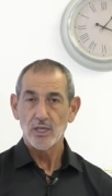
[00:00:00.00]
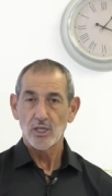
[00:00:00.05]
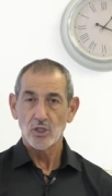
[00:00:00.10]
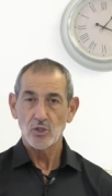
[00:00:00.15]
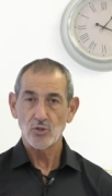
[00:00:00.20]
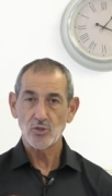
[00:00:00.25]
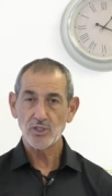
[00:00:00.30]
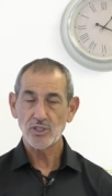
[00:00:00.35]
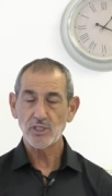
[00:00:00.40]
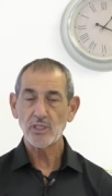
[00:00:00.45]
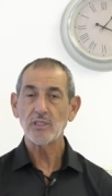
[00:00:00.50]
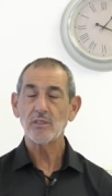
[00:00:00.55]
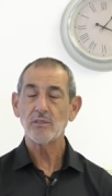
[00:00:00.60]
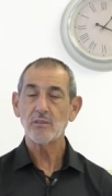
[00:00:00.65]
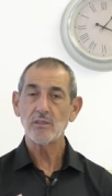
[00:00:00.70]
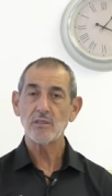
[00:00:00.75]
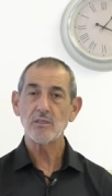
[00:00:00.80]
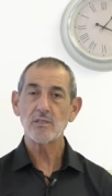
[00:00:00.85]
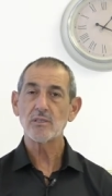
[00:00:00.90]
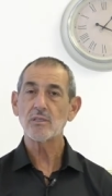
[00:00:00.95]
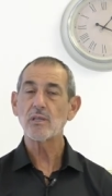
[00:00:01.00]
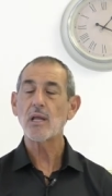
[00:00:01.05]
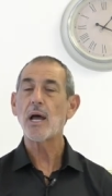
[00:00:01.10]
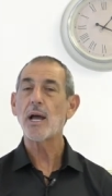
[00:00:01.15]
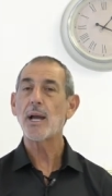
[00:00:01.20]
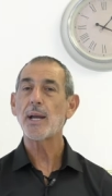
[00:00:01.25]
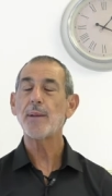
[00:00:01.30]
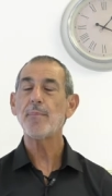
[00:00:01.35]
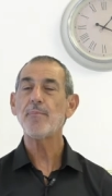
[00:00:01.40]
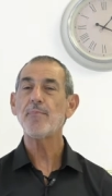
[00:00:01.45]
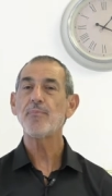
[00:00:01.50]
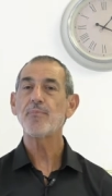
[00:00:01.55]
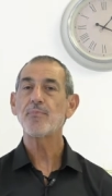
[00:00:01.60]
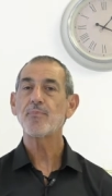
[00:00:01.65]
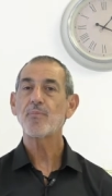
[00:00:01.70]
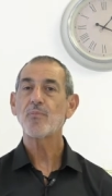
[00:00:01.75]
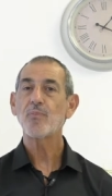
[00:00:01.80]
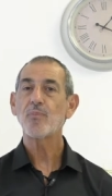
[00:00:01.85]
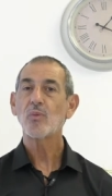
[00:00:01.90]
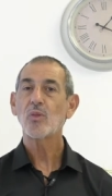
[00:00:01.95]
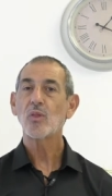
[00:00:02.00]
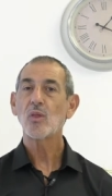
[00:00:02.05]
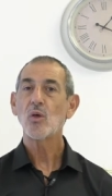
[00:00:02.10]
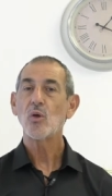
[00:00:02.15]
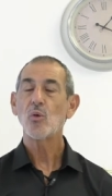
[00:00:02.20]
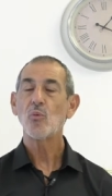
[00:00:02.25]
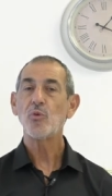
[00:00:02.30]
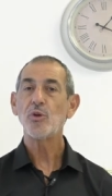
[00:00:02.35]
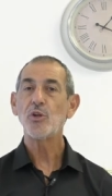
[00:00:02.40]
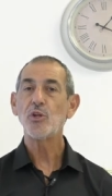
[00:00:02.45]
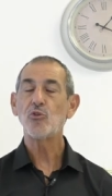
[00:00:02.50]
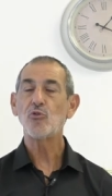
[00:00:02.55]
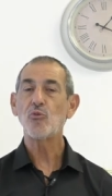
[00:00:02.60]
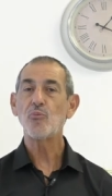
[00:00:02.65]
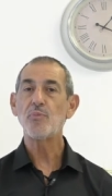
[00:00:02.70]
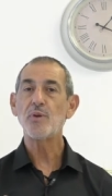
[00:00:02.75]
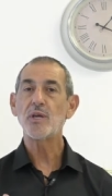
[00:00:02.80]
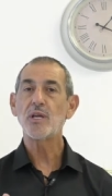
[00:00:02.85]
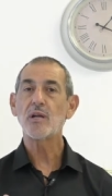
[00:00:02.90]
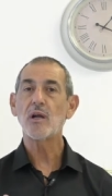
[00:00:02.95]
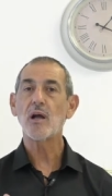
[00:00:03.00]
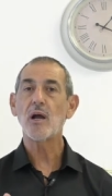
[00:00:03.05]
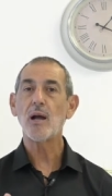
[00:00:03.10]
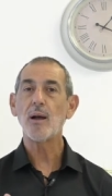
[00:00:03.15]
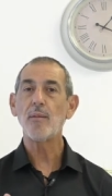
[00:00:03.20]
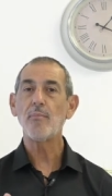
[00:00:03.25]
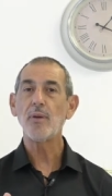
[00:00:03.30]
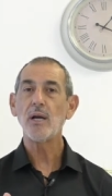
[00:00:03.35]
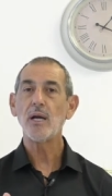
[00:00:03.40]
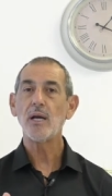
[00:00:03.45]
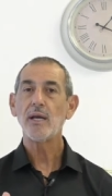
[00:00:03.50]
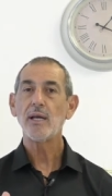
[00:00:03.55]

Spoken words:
You see, in this time, we need to become